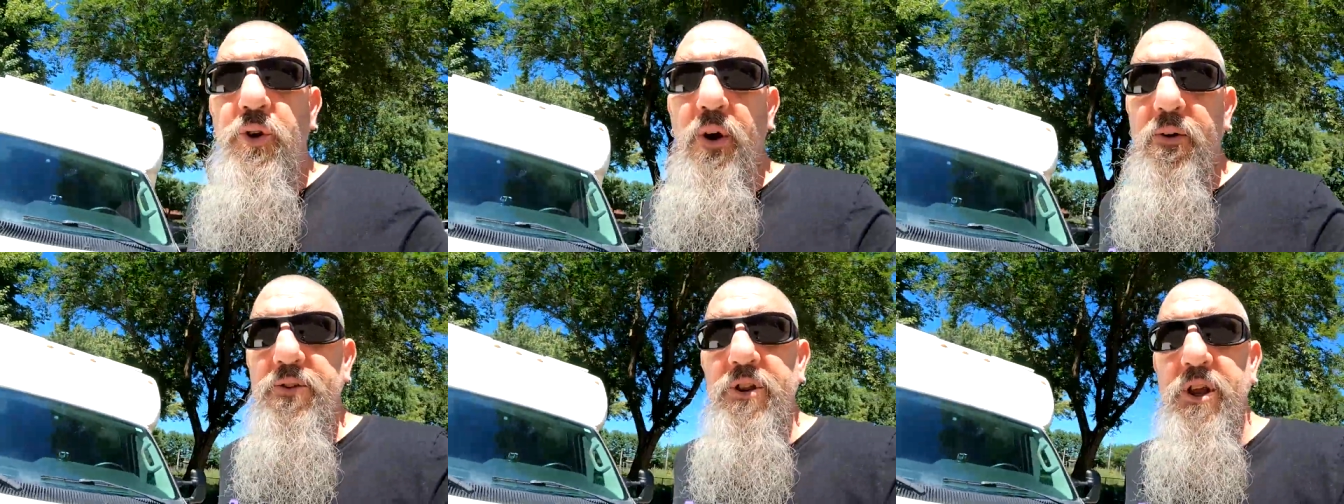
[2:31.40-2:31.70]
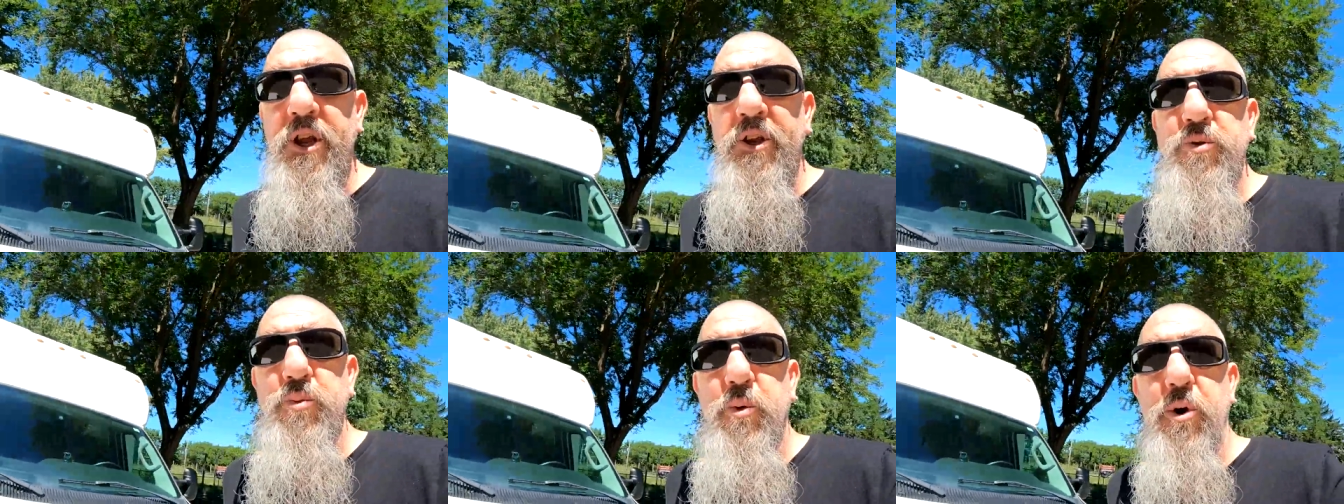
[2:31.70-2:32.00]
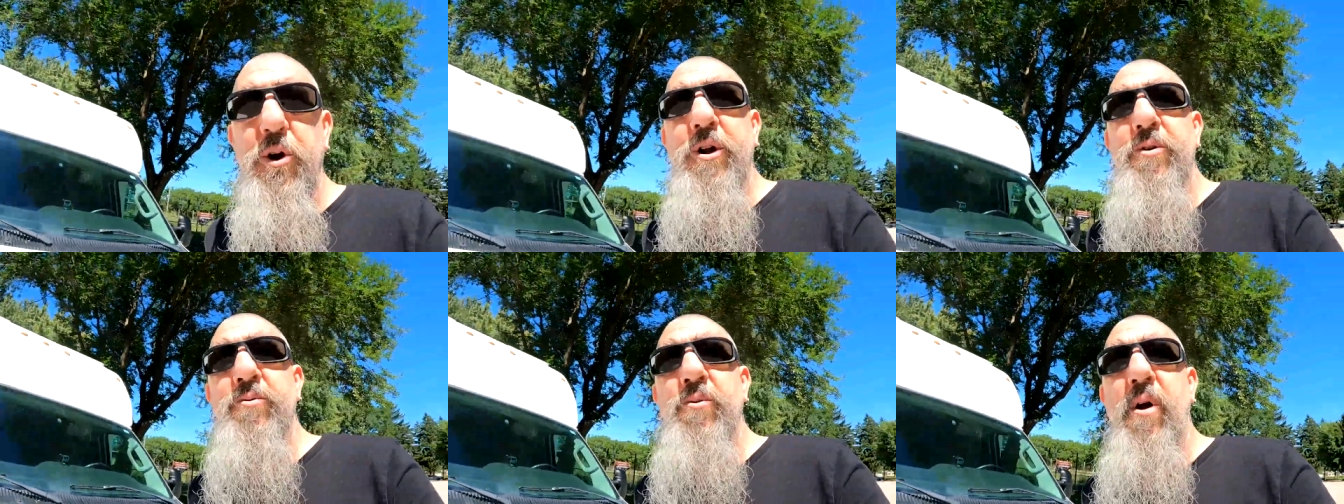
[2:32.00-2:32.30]
sure
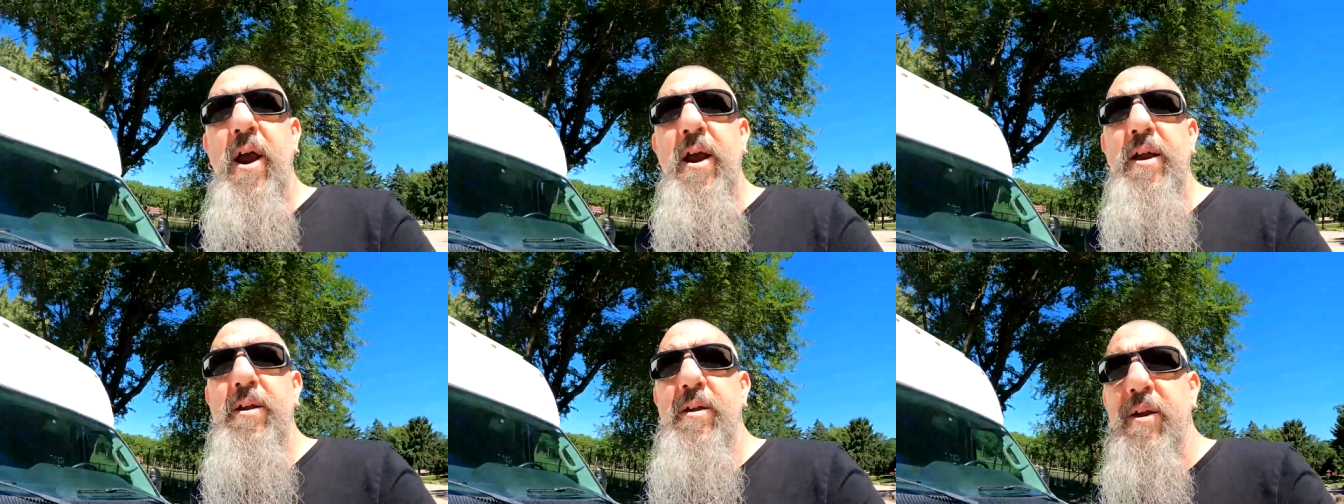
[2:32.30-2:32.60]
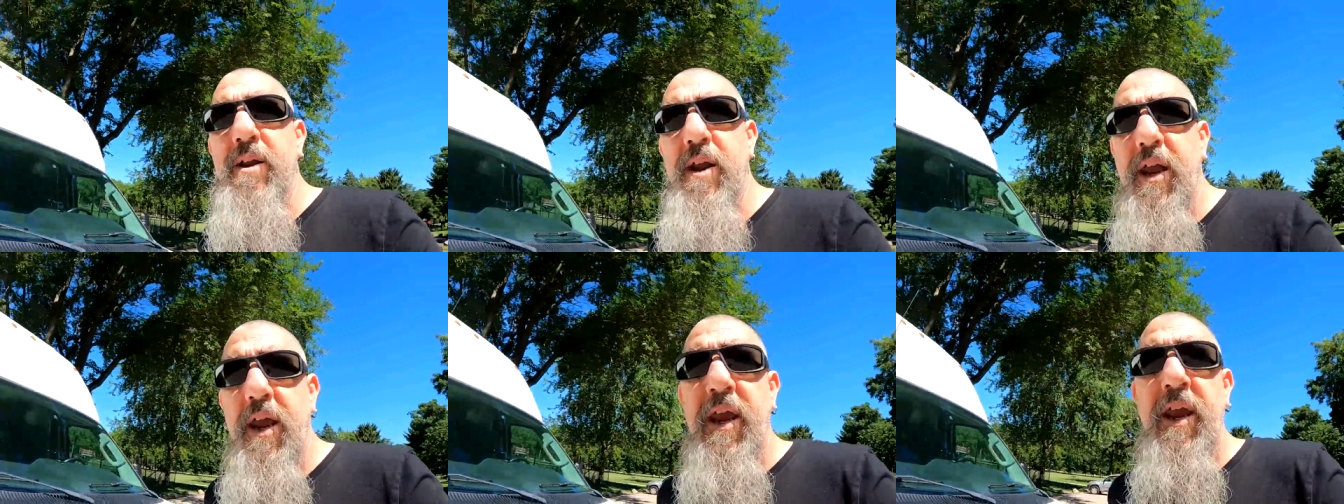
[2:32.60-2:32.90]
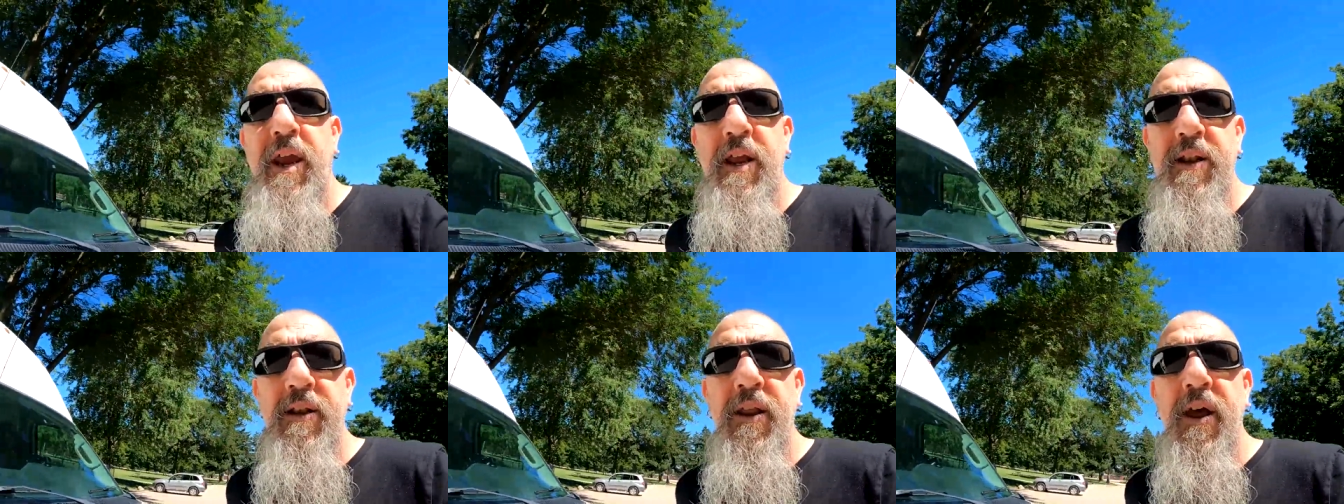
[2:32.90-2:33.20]
everything's working right,
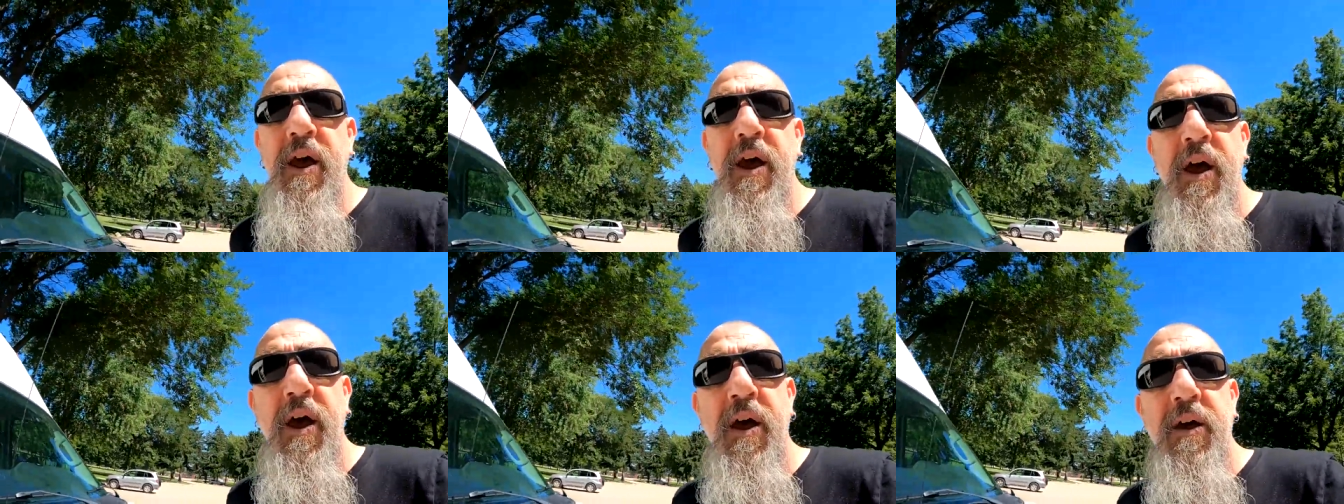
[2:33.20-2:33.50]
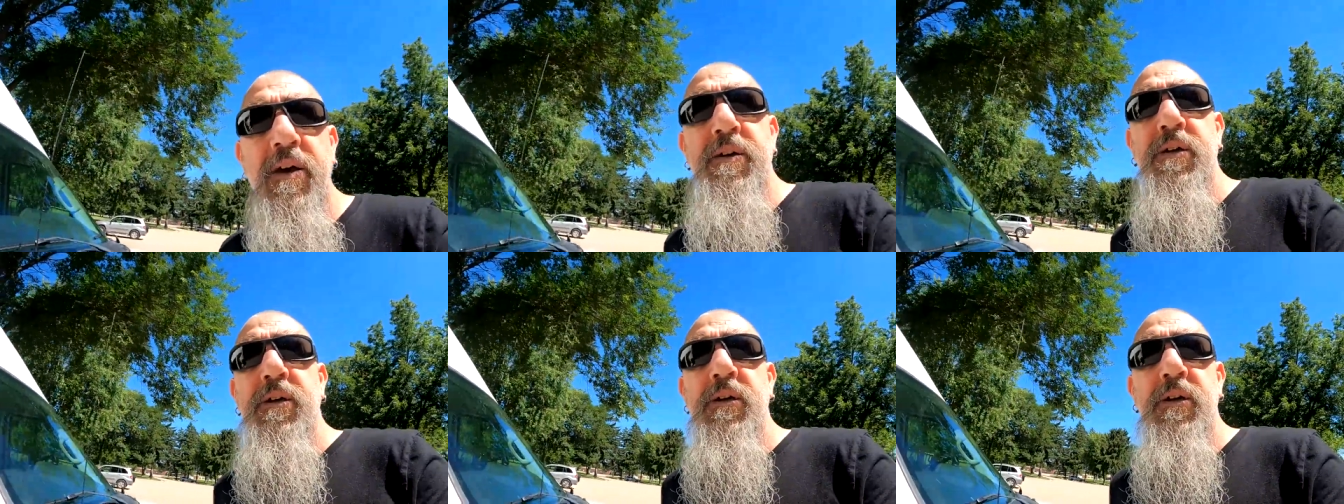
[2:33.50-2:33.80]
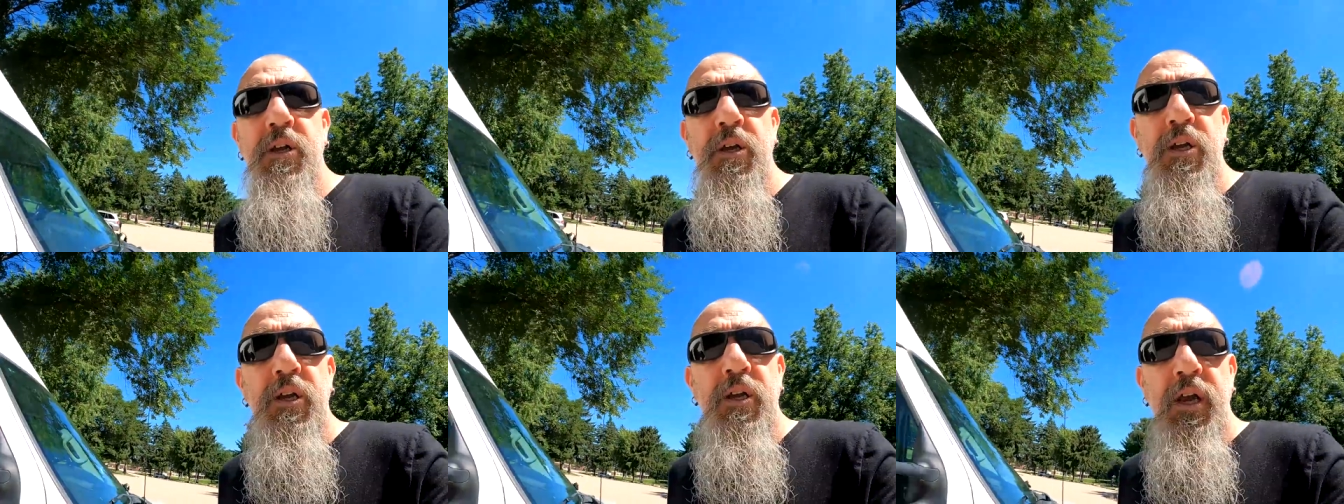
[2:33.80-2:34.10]
and
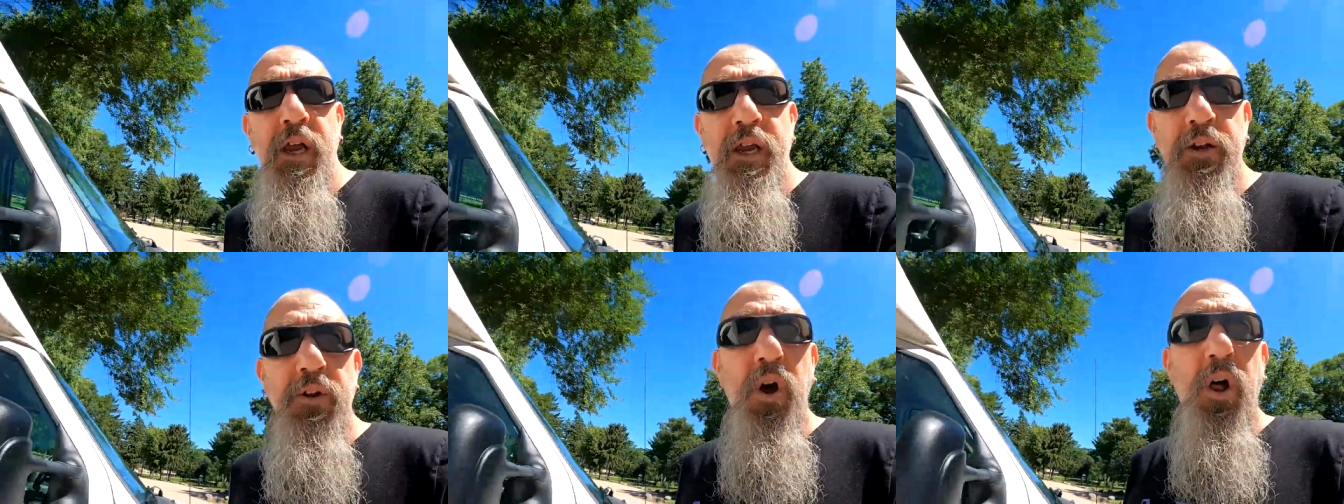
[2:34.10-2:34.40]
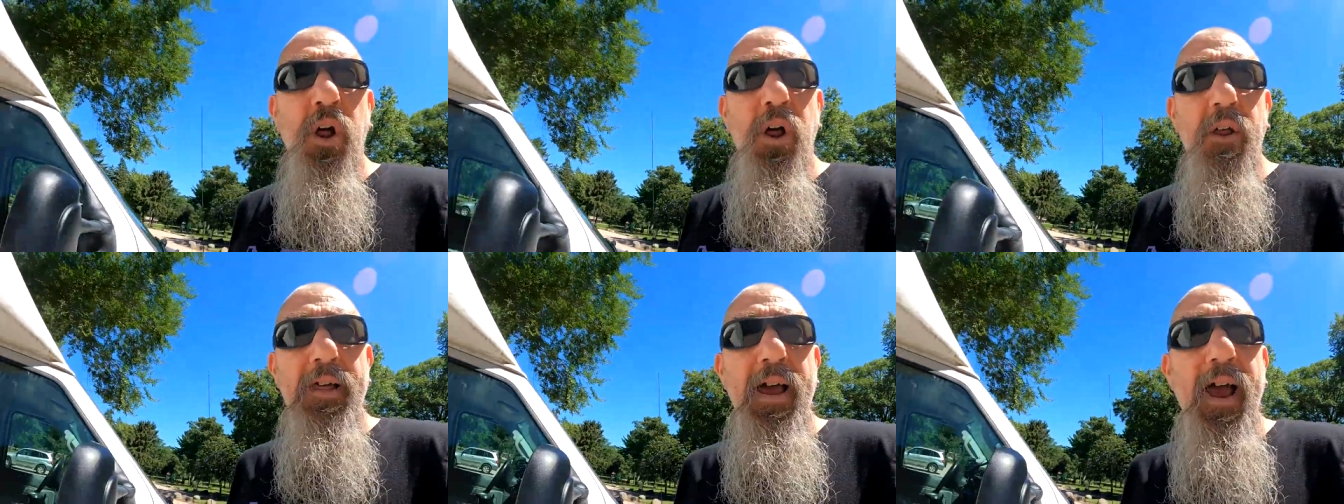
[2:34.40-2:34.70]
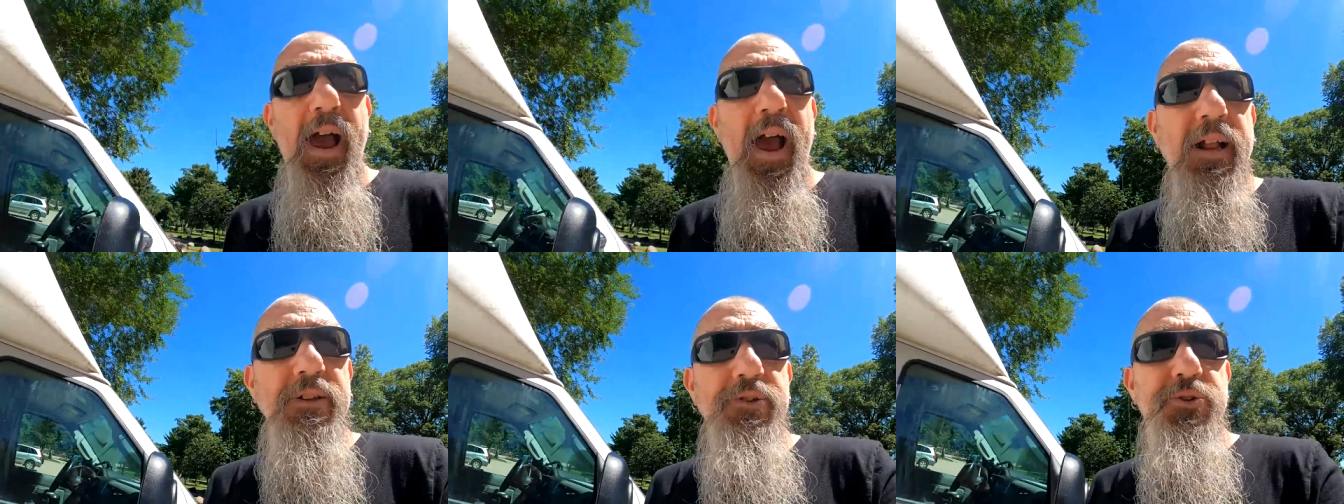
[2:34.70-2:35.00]
all
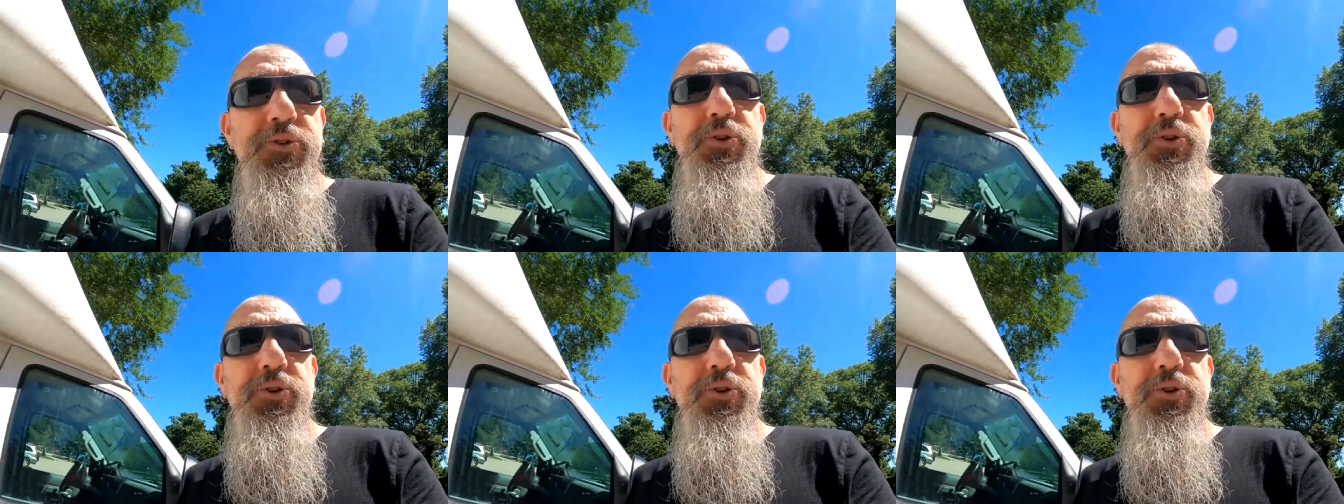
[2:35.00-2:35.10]
that.